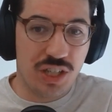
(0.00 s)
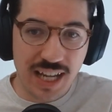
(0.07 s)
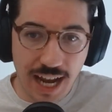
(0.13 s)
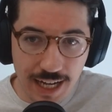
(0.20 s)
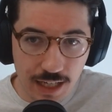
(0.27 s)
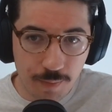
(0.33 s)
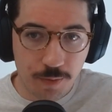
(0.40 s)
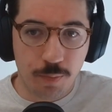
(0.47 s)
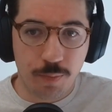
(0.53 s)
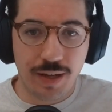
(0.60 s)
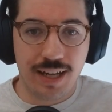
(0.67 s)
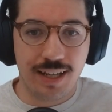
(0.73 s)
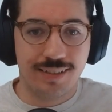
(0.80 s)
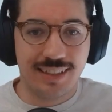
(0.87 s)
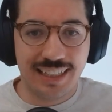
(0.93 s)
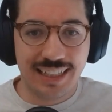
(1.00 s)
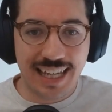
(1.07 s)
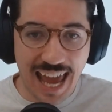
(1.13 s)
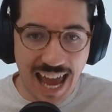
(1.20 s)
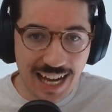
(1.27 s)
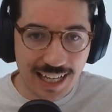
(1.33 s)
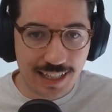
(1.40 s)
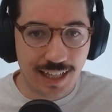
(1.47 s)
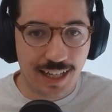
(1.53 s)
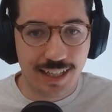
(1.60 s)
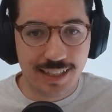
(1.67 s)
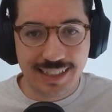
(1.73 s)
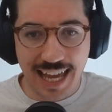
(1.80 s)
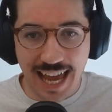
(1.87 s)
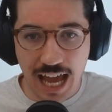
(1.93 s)
tighten up the pacing, add
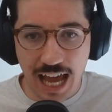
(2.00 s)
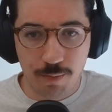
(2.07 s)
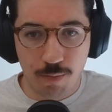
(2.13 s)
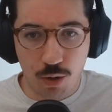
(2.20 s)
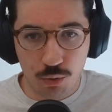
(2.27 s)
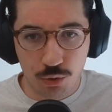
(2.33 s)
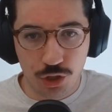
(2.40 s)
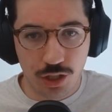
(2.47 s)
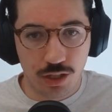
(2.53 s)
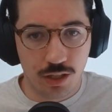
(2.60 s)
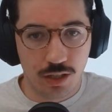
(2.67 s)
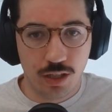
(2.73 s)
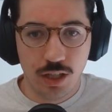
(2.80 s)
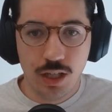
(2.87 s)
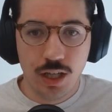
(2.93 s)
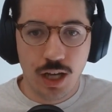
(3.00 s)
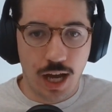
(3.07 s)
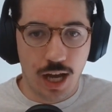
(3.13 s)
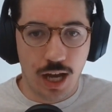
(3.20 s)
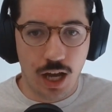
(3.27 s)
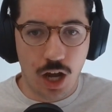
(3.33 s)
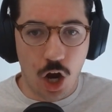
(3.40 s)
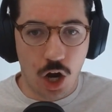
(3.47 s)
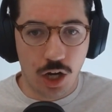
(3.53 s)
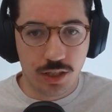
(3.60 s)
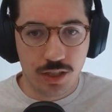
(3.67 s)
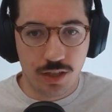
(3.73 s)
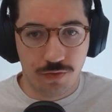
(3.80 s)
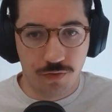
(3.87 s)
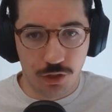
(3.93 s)
cuts, add motion
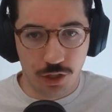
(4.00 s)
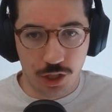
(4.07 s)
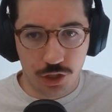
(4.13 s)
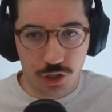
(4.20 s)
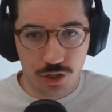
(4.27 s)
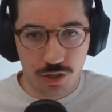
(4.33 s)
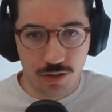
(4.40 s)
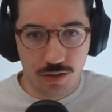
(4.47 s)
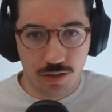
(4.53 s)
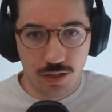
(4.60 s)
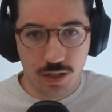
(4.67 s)
onto the footage.